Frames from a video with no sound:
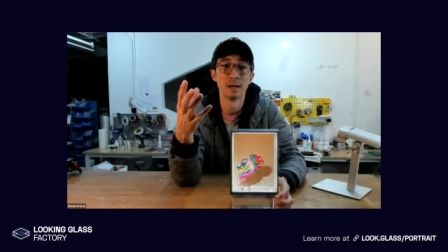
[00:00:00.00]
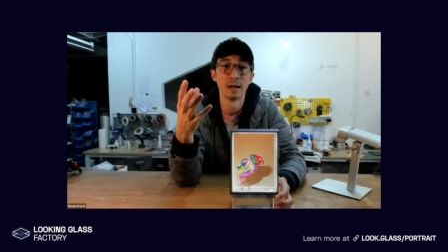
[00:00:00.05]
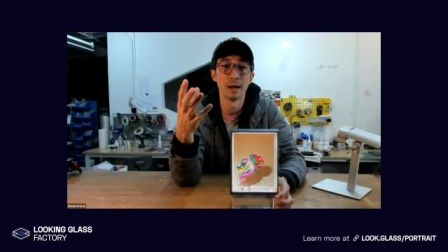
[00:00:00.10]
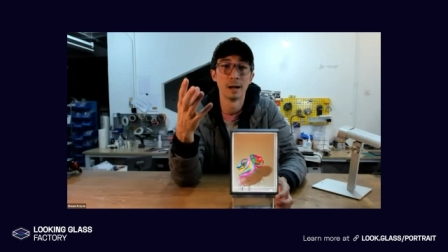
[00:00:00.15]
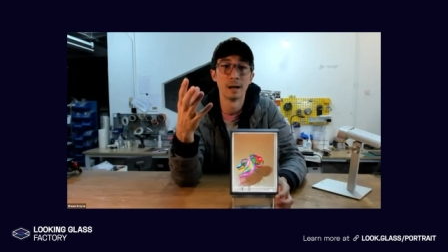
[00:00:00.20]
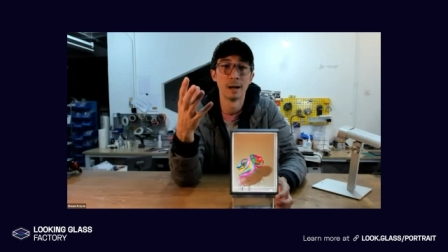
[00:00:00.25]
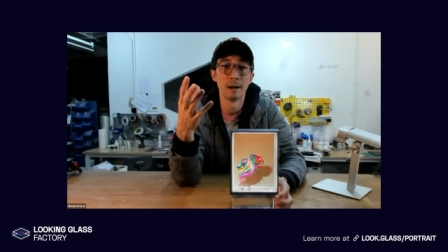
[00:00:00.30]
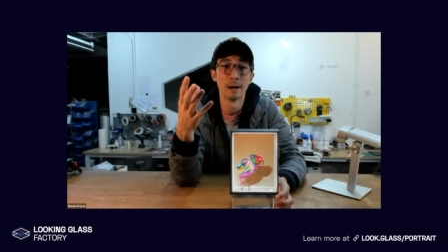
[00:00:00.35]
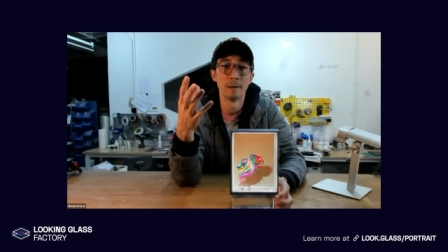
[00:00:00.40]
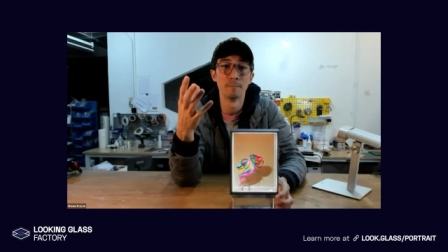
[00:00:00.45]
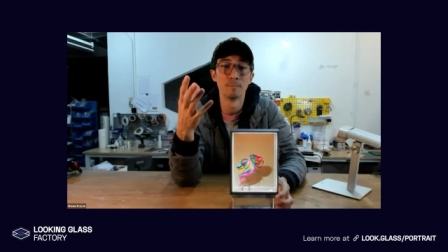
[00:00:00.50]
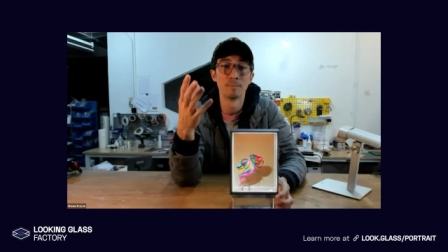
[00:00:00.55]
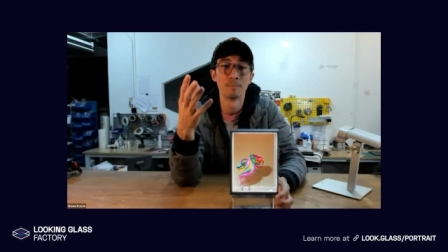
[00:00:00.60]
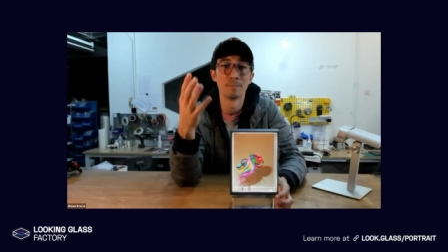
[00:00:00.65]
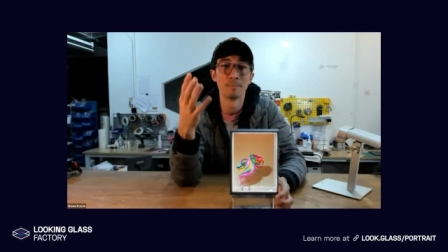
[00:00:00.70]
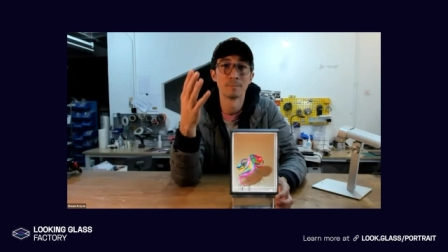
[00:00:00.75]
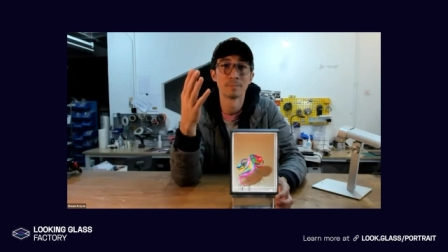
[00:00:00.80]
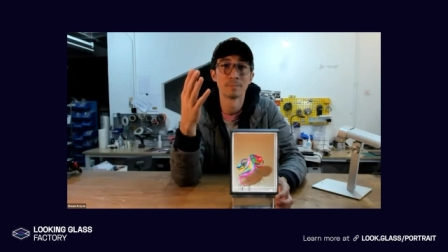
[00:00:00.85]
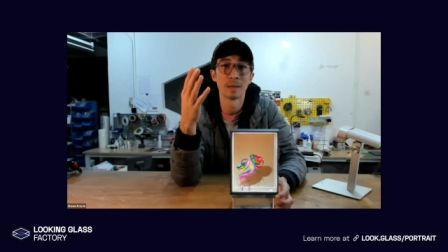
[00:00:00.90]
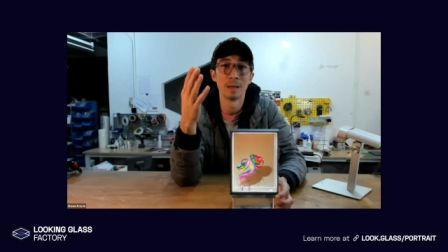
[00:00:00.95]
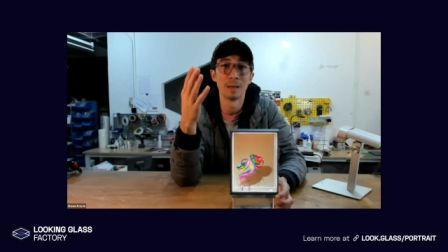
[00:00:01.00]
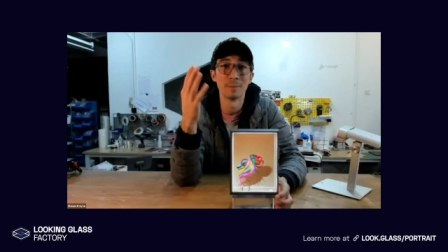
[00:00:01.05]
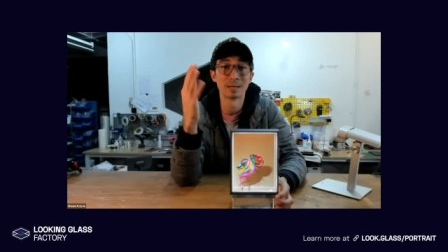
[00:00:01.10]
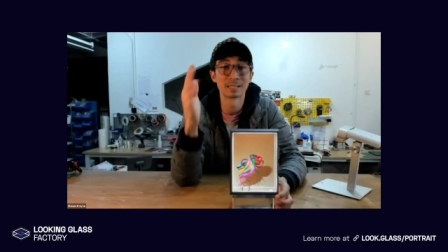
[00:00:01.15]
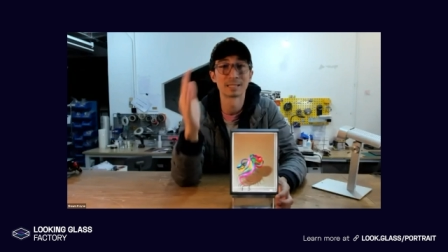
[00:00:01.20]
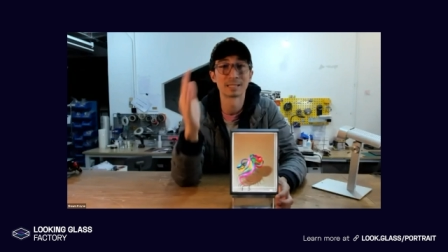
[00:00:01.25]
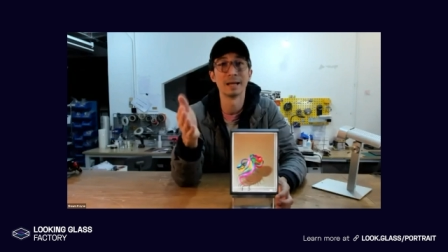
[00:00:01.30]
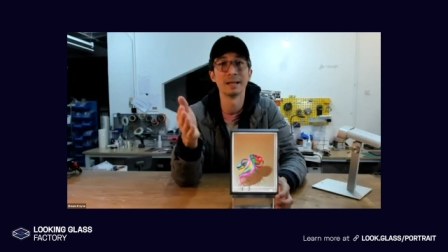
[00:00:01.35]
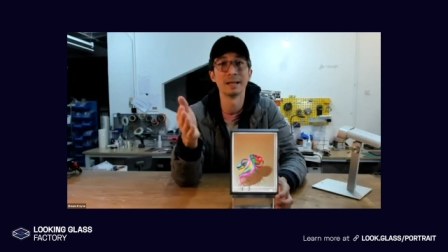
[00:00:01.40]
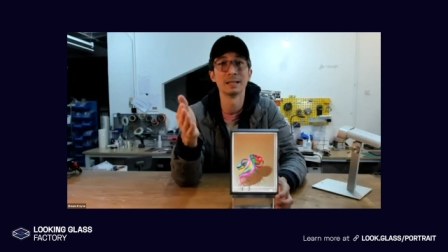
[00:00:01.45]
Um, I'm
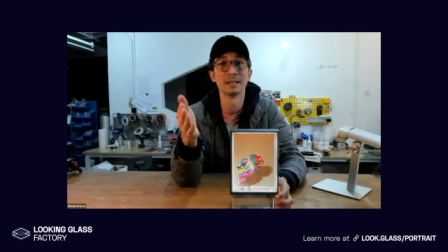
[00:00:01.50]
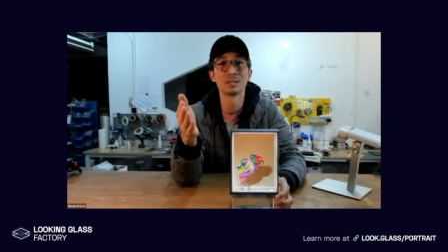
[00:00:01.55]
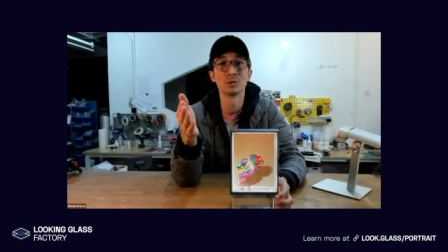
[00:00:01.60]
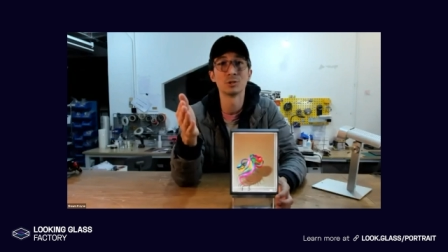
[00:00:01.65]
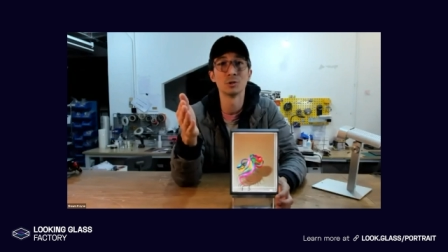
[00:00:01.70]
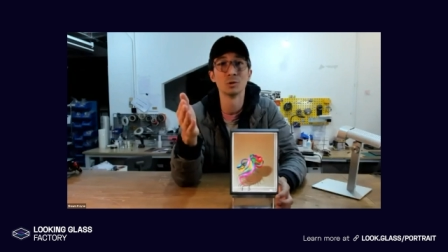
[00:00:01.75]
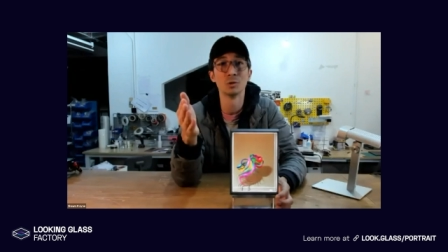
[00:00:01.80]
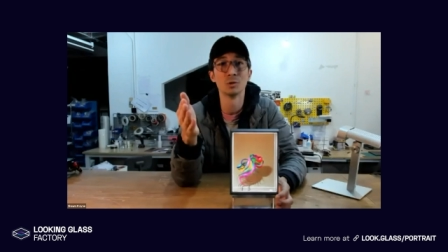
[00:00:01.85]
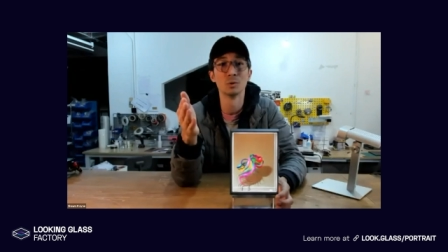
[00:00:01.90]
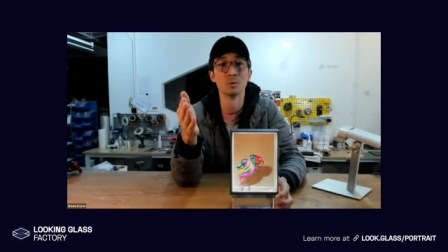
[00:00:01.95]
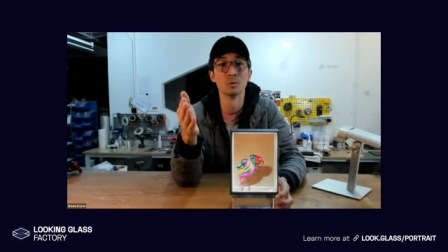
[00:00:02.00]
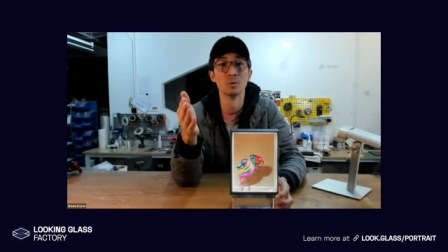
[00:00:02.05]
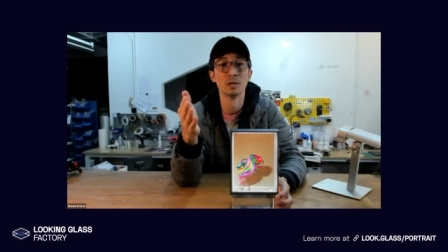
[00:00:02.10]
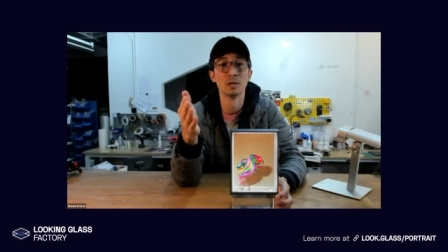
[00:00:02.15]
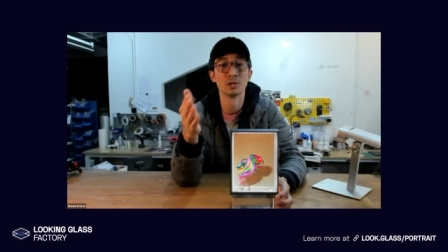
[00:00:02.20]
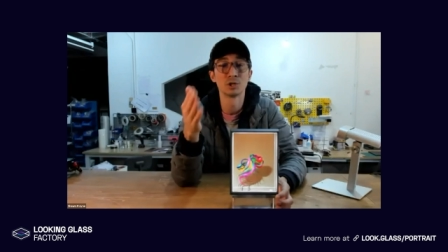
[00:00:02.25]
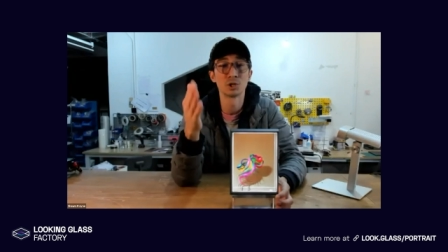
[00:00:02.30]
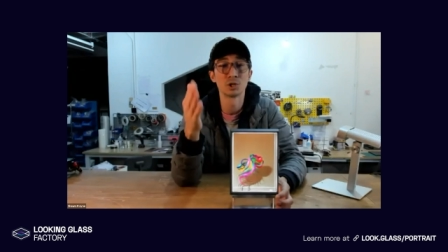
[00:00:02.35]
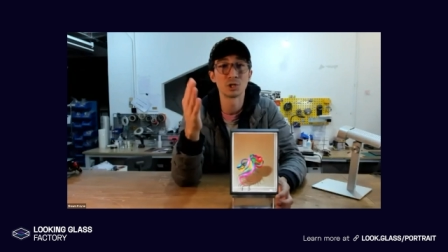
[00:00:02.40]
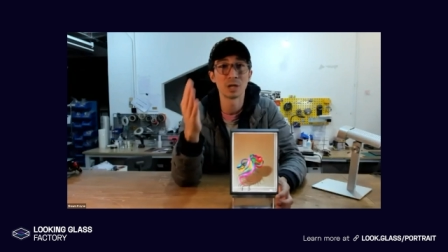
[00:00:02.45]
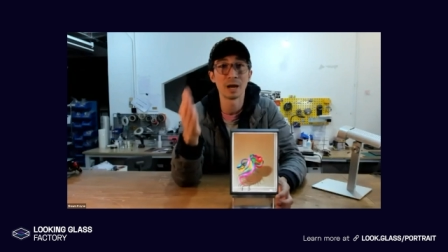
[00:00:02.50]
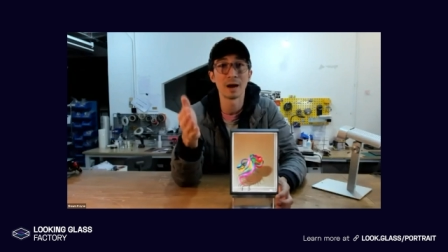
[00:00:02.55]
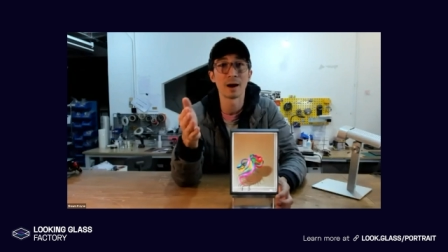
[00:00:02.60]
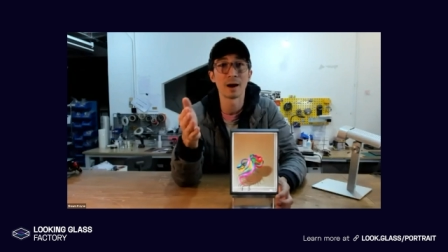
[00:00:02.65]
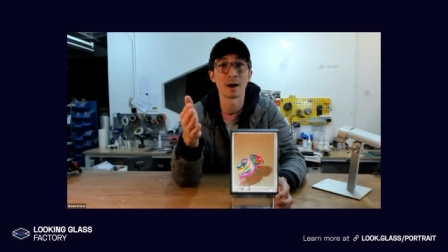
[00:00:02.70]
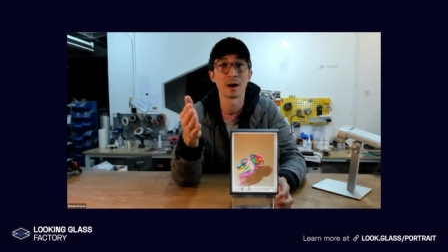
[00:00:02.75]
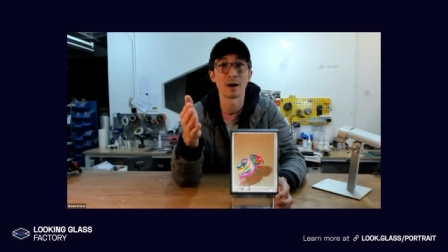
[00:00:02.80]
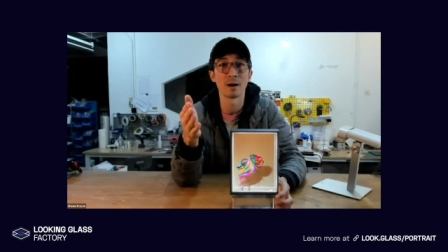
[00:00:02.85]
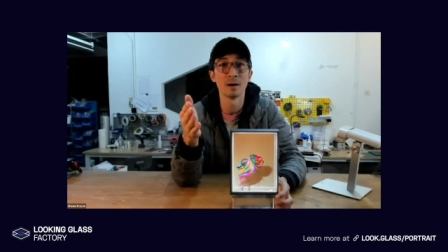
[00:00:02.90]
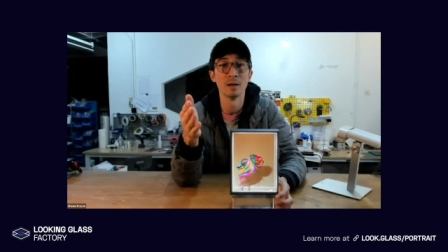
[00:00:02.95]
excited to
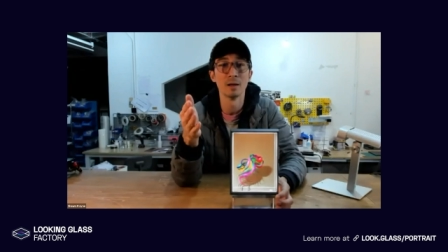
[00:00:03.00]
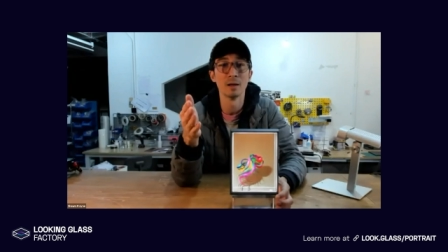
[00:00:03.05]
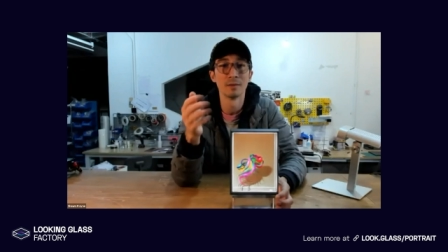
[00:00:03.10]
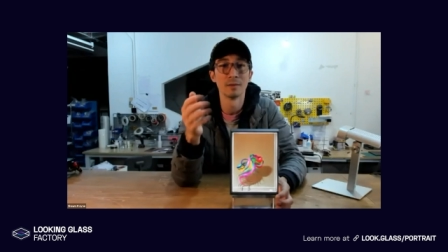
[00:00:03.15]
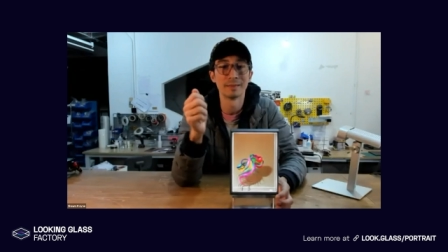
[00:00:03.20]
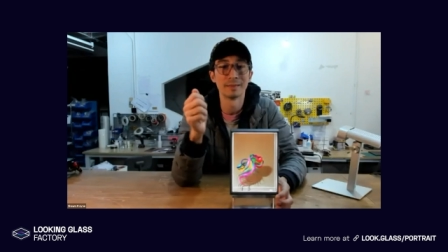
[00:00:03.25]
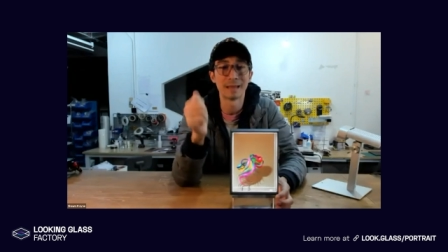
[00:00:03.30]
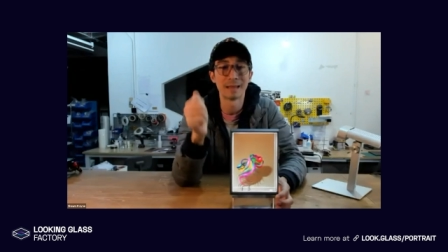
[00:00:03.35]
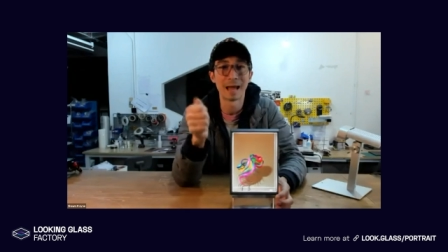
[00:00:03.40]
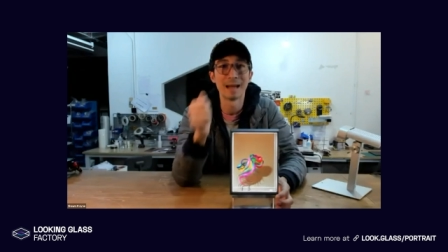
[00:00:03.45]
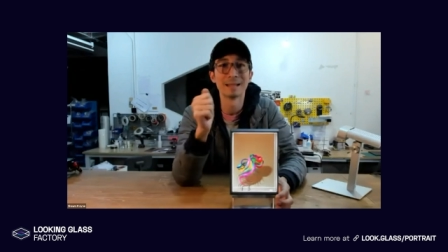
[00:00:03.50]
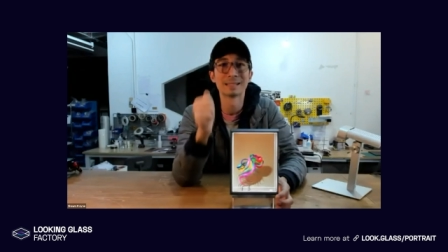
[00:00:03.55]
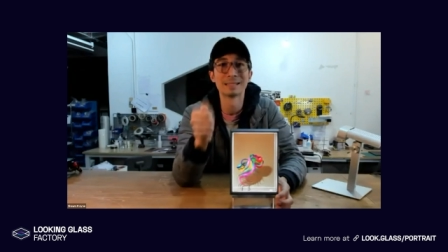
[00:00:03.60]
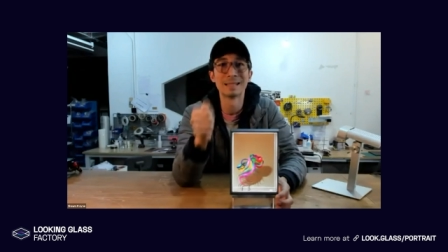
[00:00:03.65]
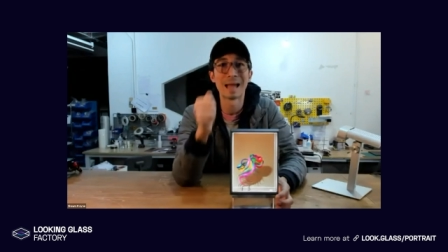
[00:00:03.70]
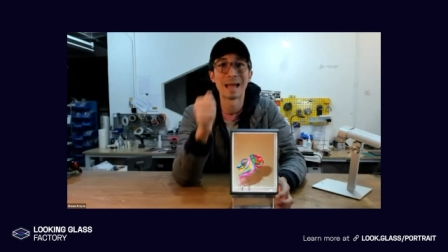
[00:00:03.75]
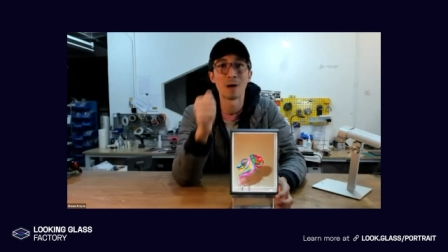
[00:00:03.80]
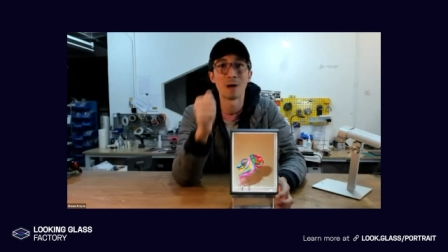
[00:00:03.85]
share that that is now